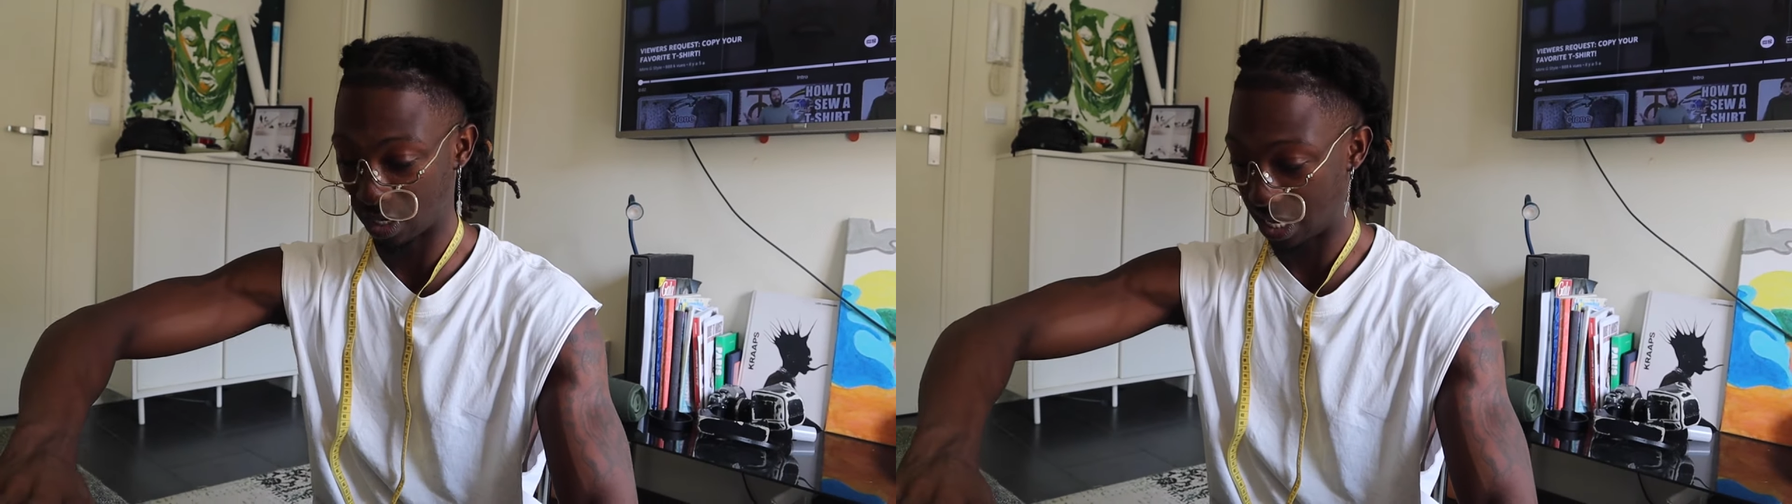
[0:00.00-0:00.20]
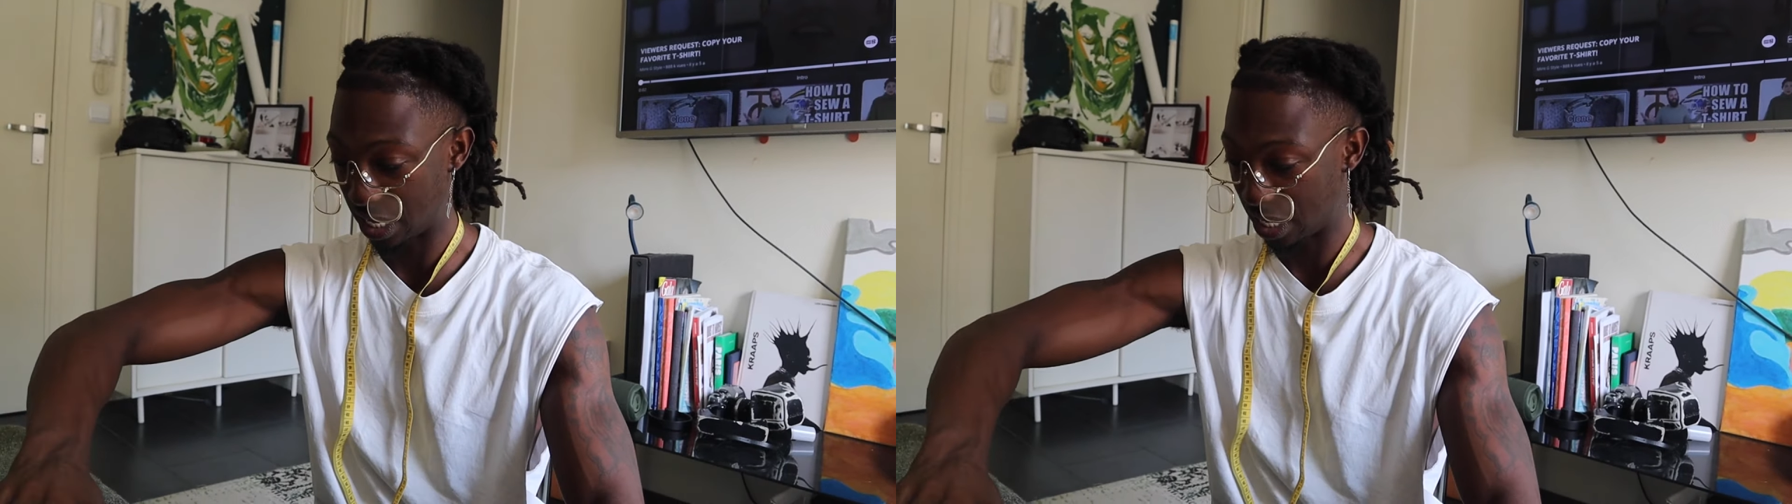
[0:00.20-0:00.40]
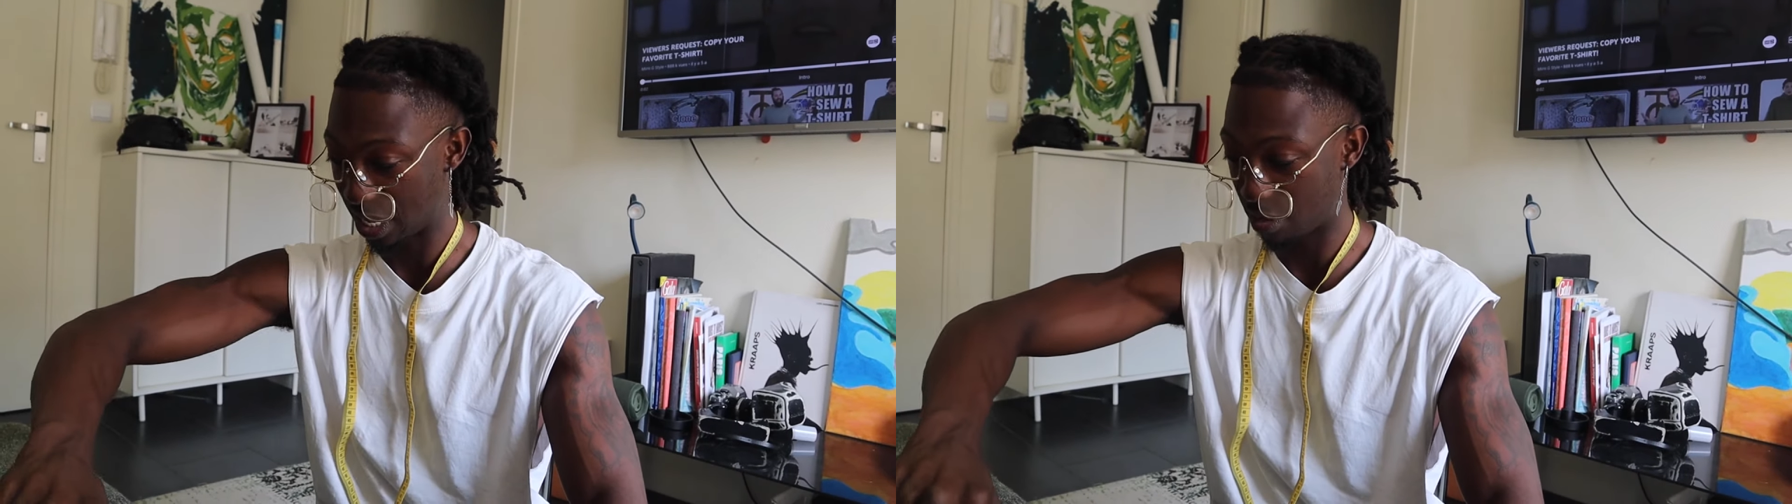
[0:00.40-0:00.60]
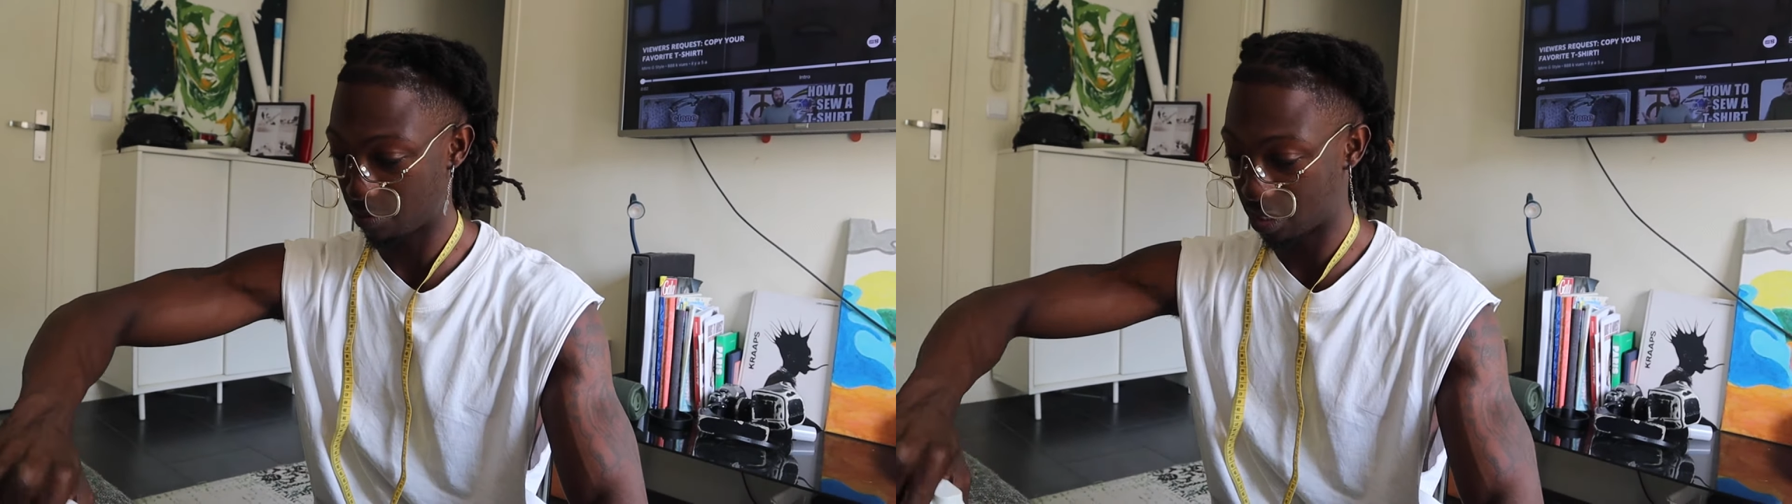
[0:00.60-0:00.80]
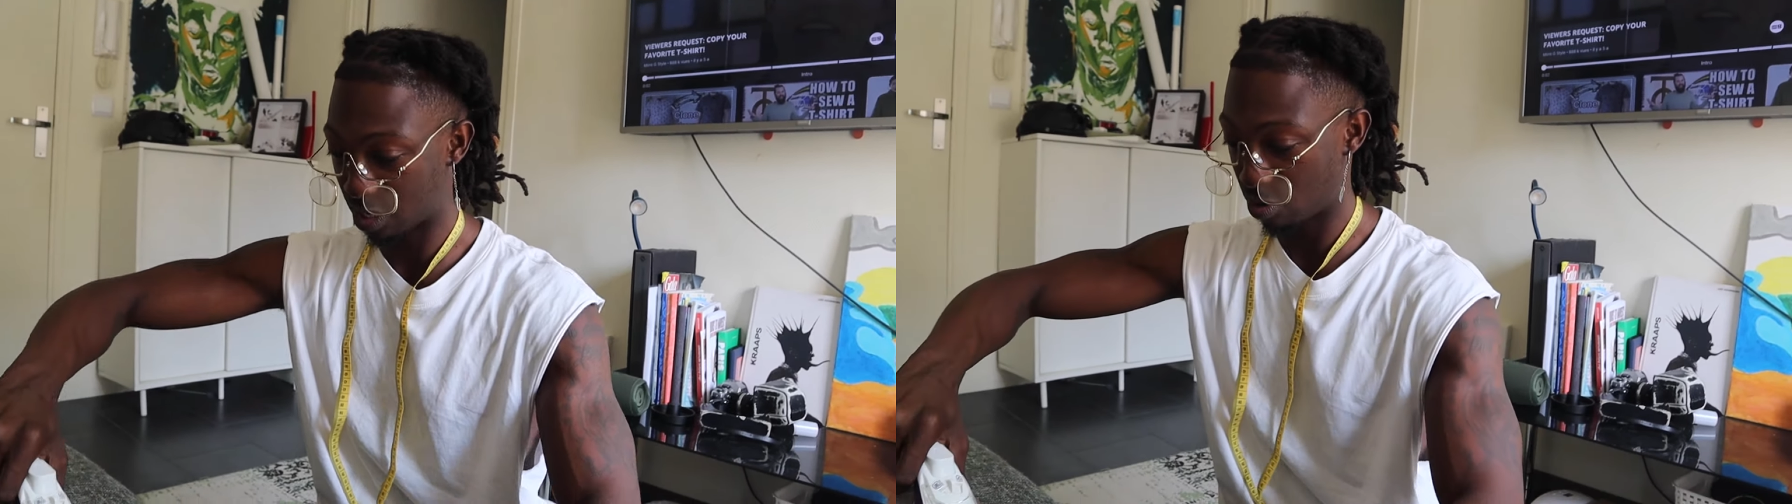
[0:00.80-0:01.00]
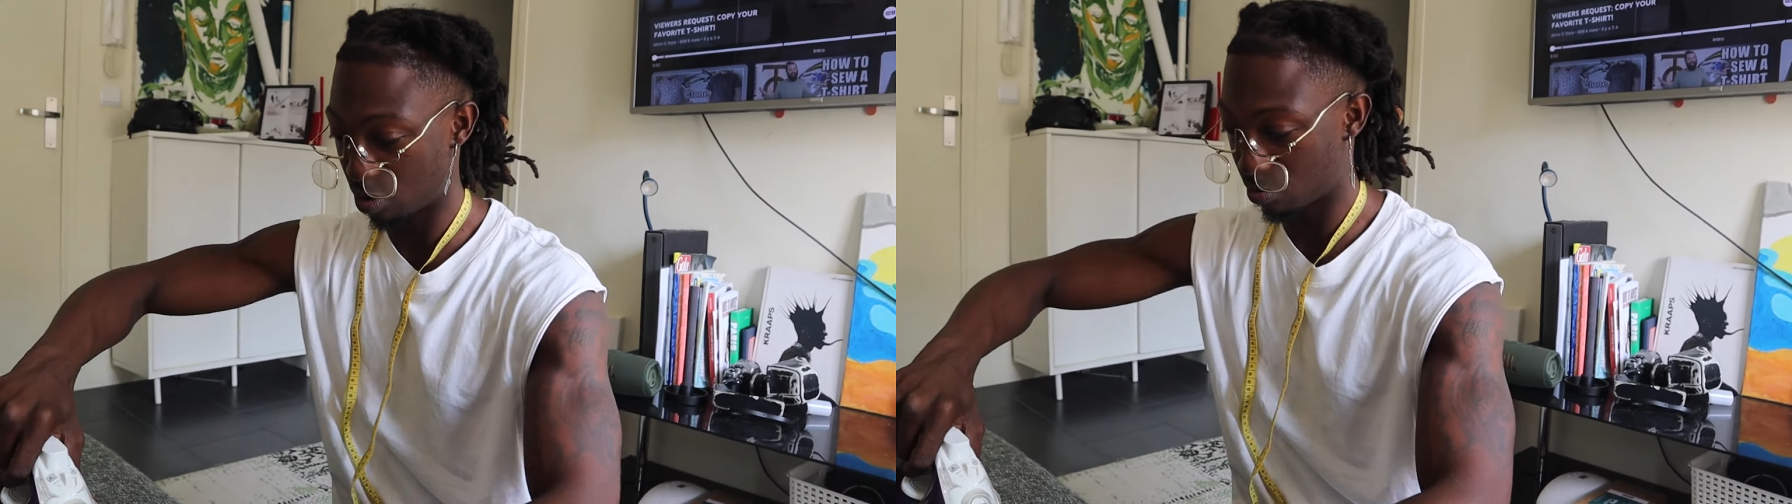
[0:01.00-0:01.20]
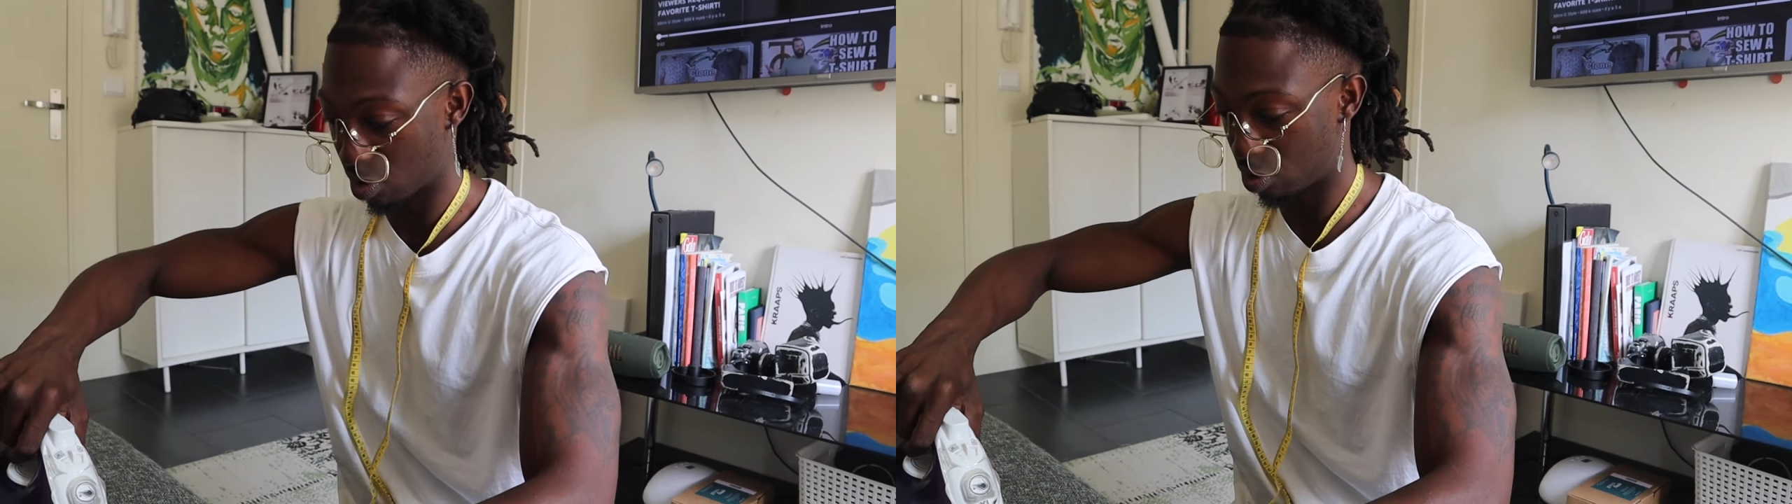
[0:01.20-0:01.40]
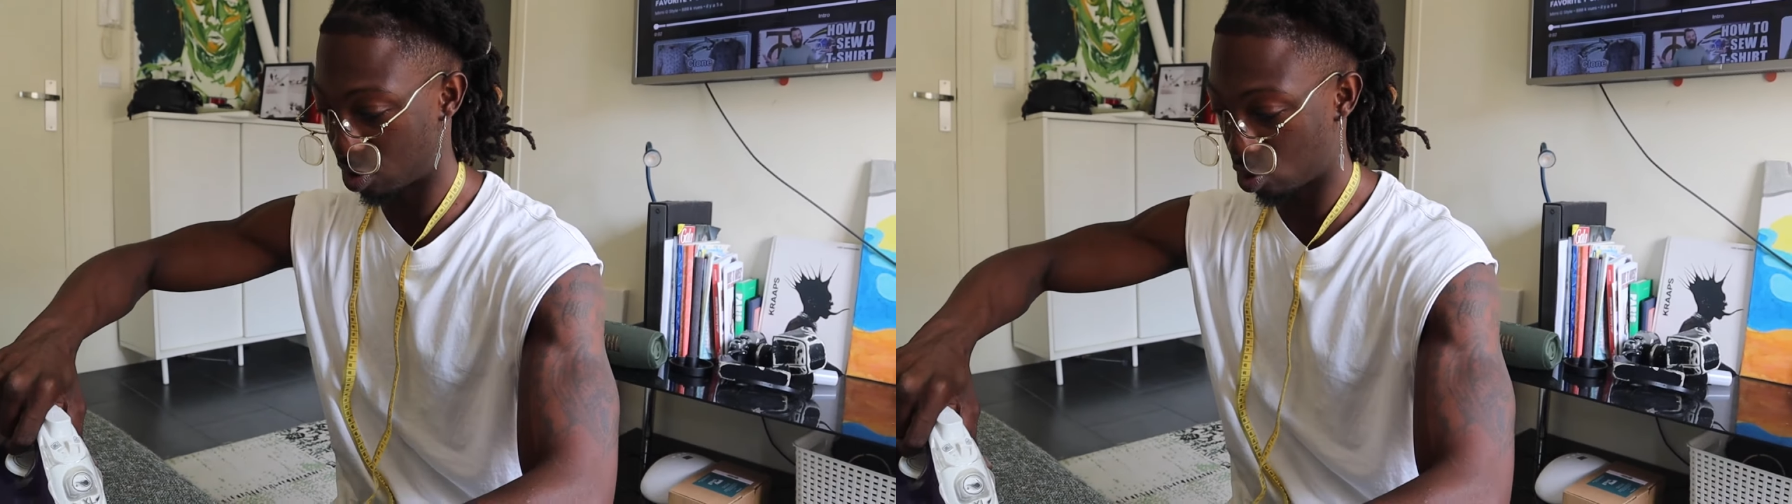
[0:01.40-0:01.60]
and getting material, bro,